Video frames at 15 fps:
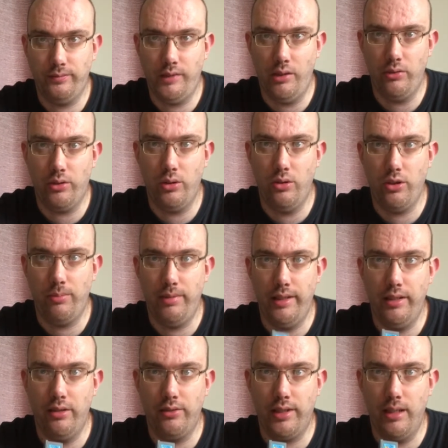It was cool to play
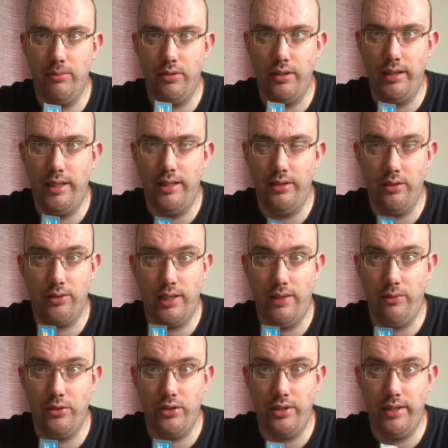those games on there, those
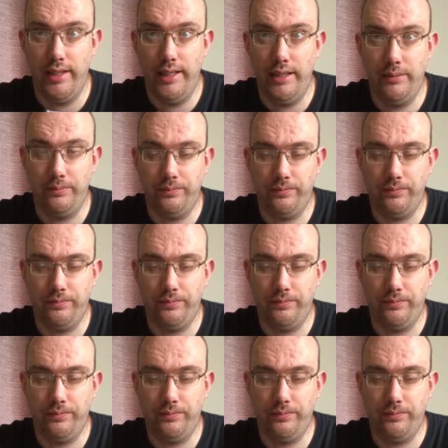levels on there.